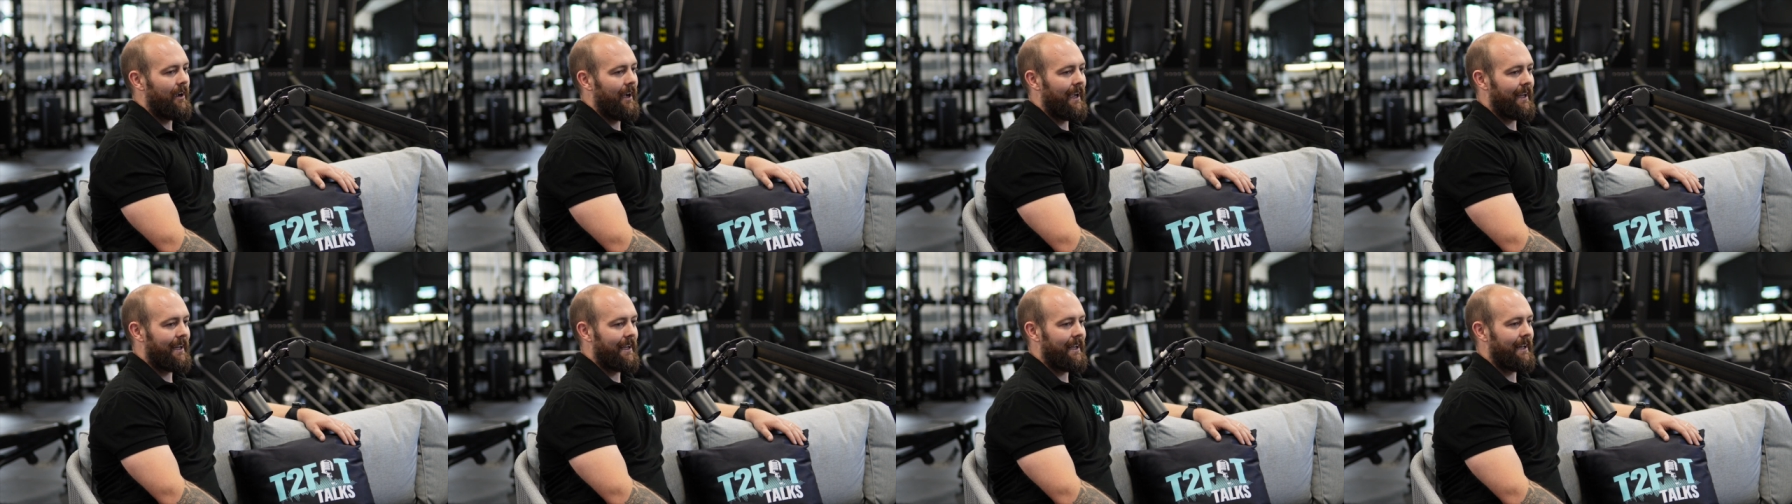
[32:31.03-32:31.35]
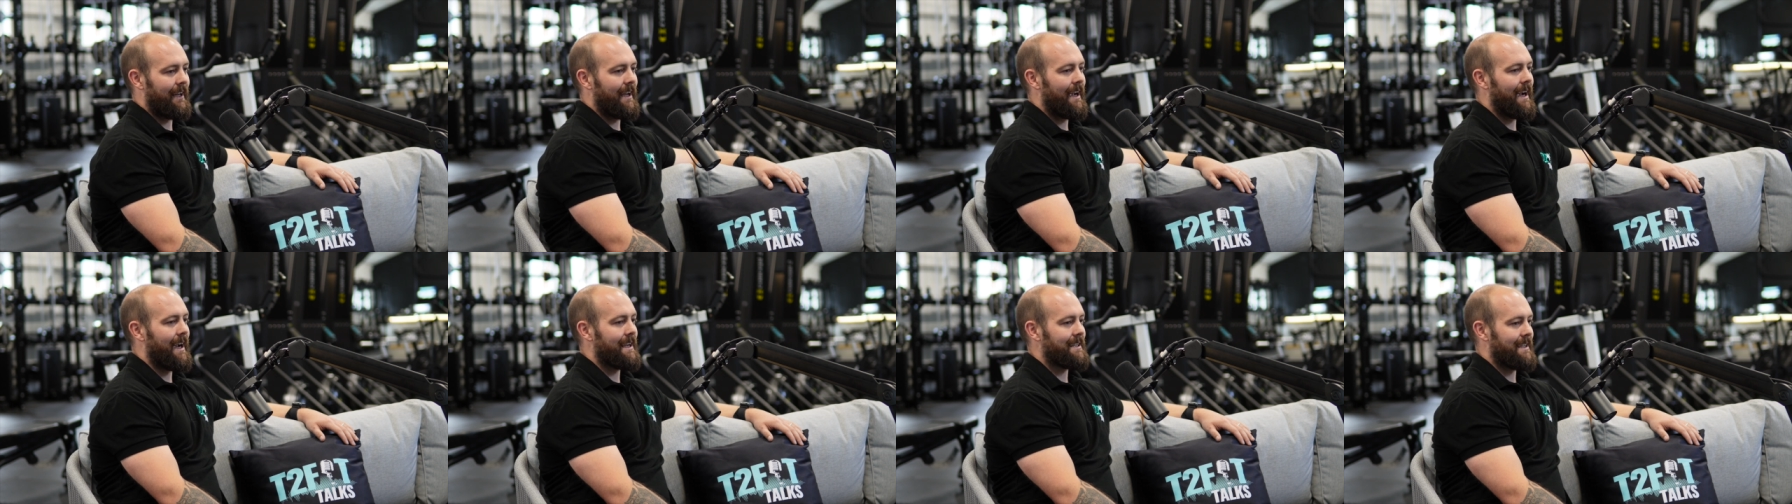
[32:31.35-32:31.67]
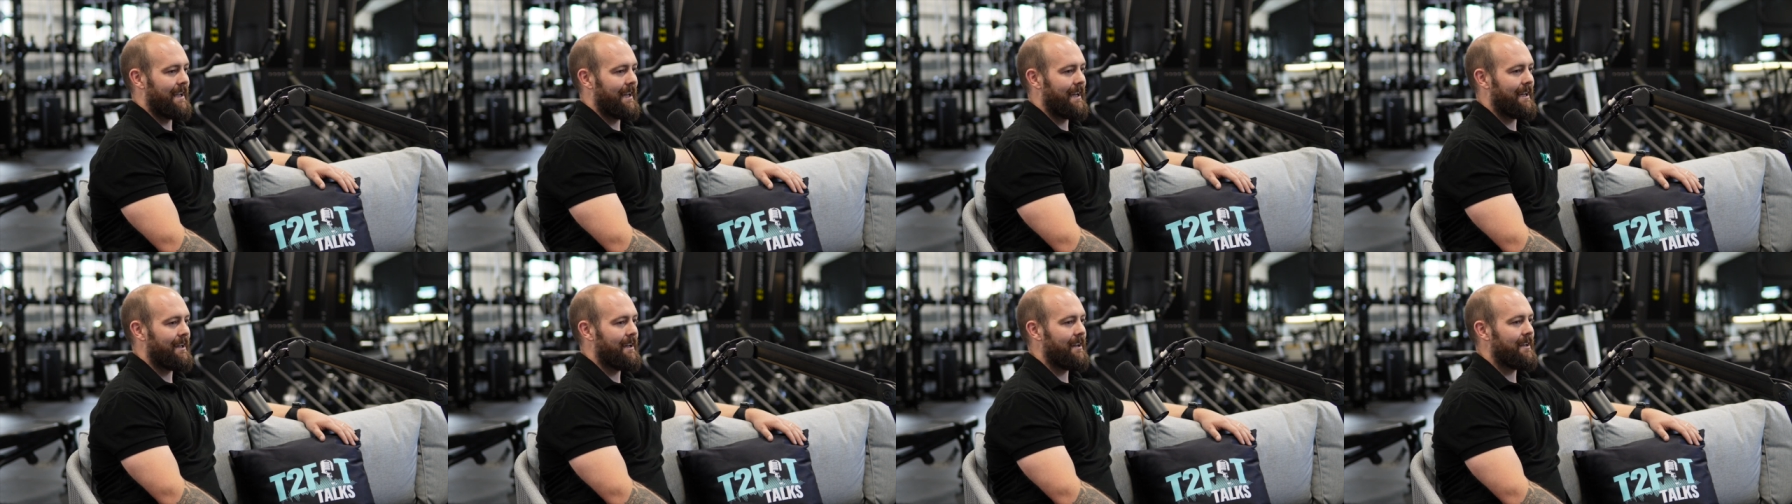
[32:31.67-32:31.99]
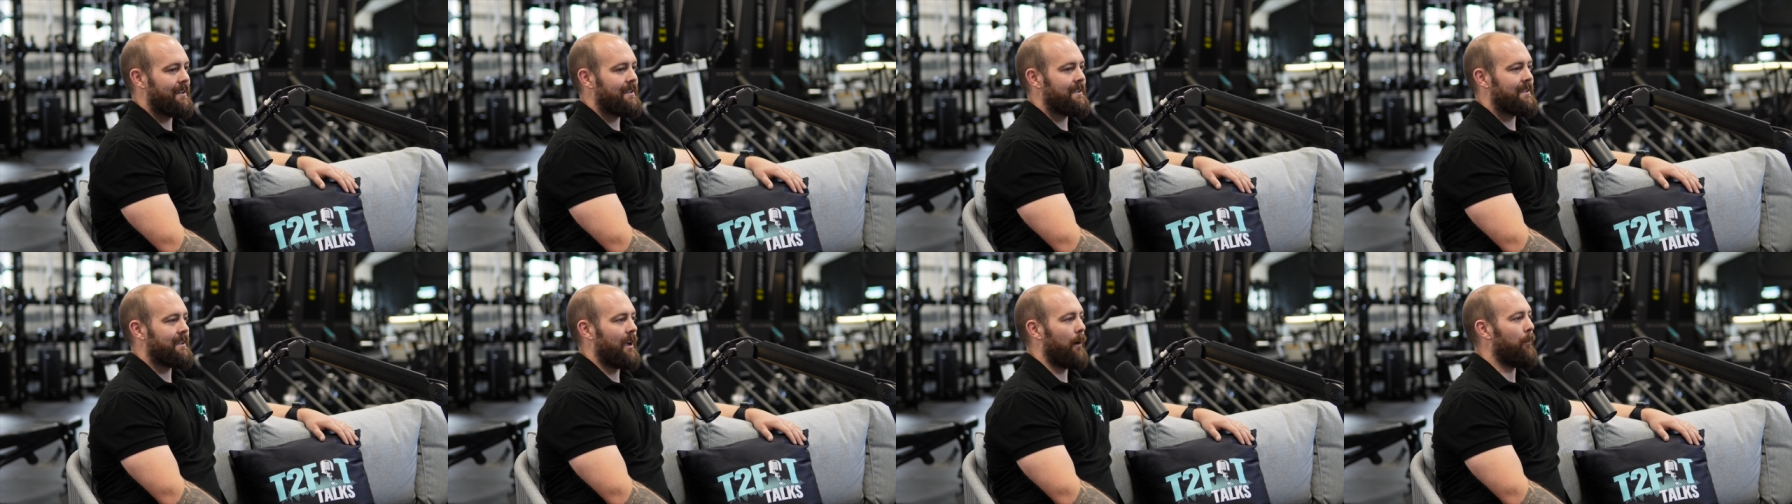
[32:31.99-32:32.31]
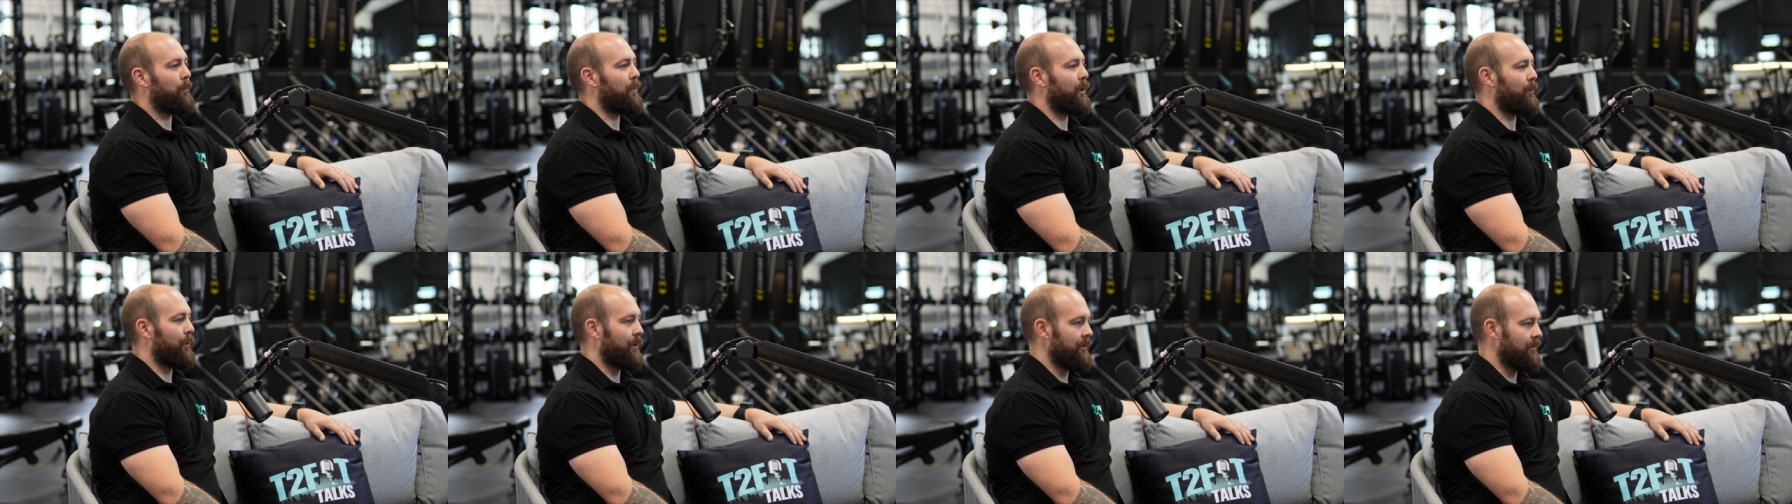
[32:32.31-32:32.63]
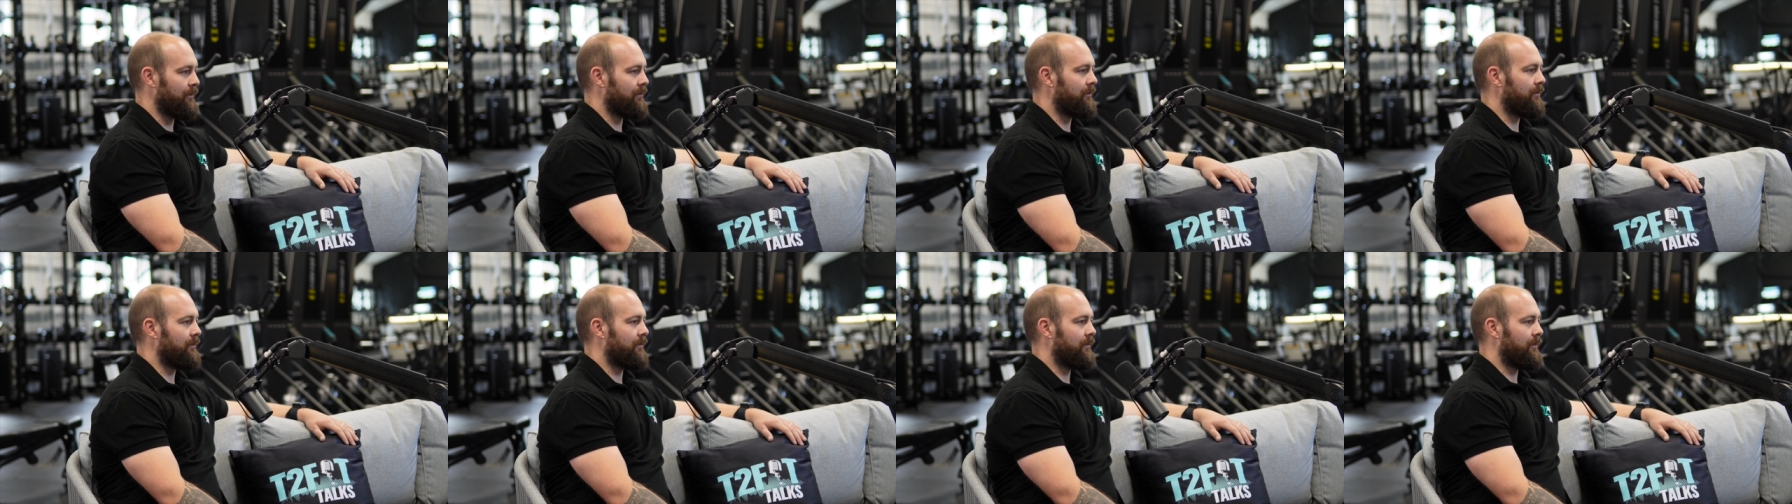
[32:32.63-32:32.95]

I get it as a supplement.